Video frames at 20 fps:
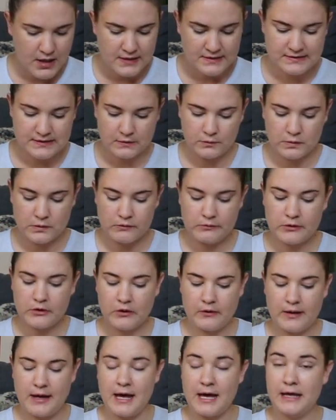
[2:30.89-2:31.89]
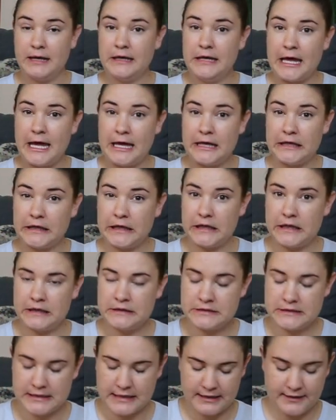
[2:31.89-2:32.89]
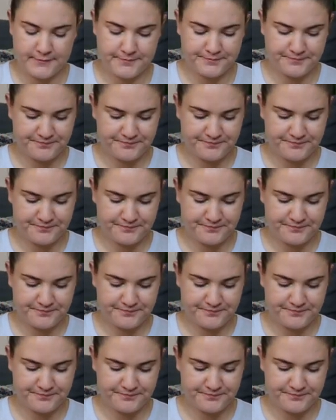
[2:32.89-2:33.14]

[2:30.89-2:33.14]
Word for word: So we will go ahead and get into them.